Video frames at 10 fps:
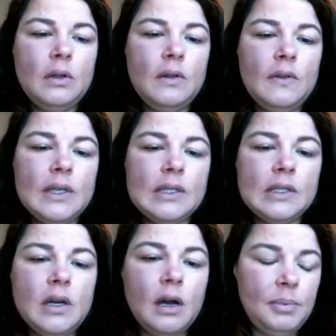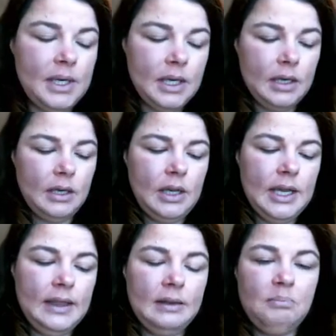this topic
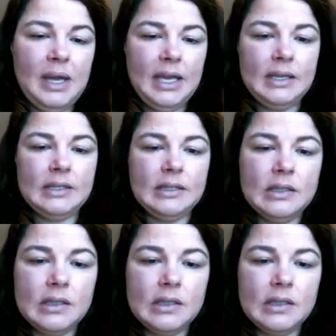and then paste.